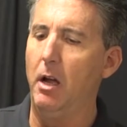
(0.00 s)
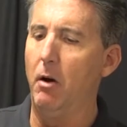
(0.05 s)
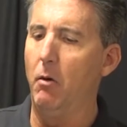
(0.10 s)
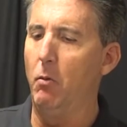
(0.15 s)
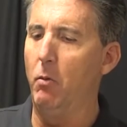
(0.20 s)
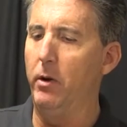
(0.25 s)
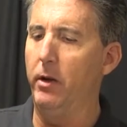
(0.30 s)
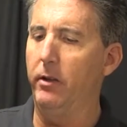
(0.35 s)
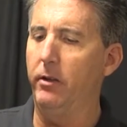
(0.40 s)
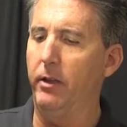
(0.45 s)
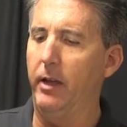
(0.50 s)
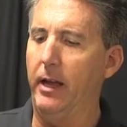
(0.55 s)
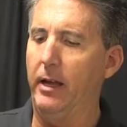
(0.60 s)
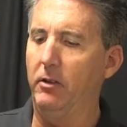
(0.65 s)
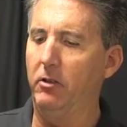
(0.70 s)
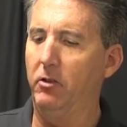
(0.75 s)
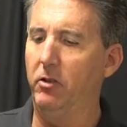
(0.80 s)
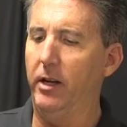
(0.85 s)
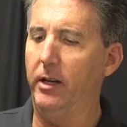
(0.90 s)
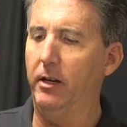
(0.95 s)
with a
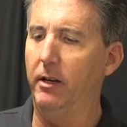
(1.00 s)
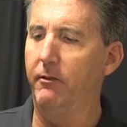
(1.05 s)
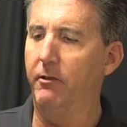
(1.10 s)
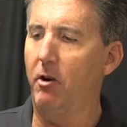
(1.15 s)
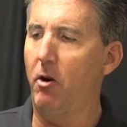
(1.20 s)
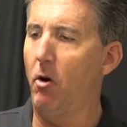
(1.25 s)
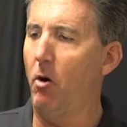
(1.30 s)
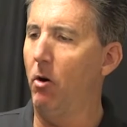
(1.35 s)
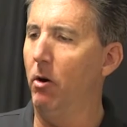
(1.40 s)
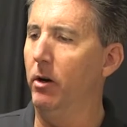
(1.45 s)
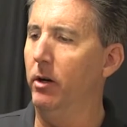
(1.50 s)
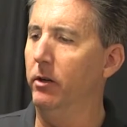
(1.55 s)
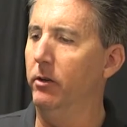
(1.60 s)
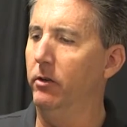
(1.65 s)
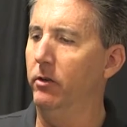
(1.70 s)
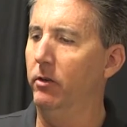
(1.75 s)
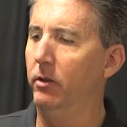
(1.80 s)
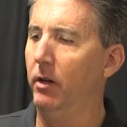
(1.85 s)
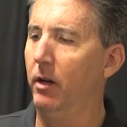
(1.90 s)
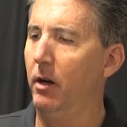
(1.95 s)
set of
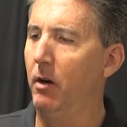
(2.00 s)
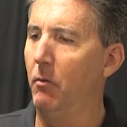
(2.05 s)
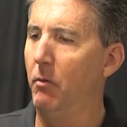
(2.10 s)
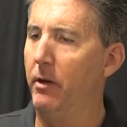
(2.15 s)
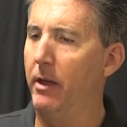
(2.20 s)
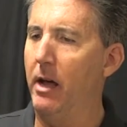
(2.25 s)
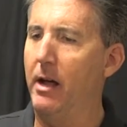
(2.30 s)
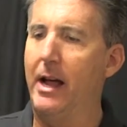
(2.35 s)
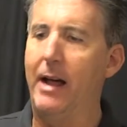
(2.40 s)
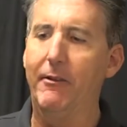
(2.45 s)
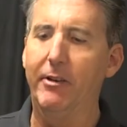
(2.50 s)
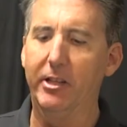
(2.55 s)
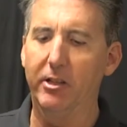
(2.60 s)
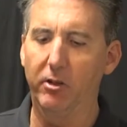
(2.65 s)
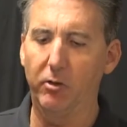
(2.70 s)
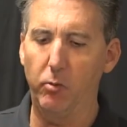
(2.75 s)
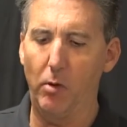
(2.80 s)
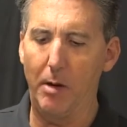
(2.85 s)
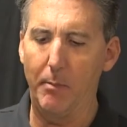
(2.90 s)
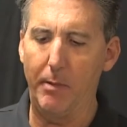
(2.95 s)
cards without having to
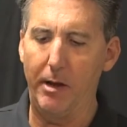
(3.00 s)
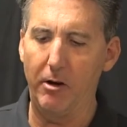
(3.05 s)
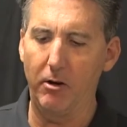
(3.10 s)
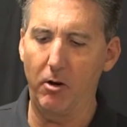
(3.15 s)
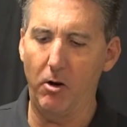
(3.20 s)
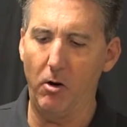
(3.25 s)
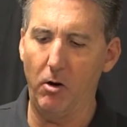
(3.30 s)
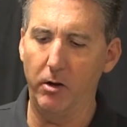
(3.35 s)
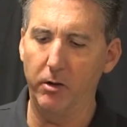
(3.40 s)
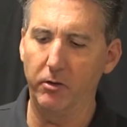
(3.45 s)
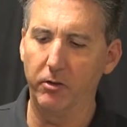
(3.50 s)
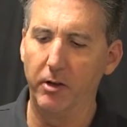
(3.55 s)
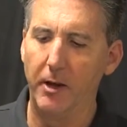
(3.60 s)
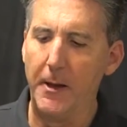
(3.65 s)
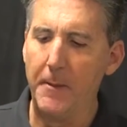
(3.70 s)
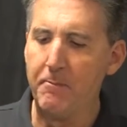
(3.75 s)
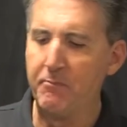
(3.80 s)
swap out cards.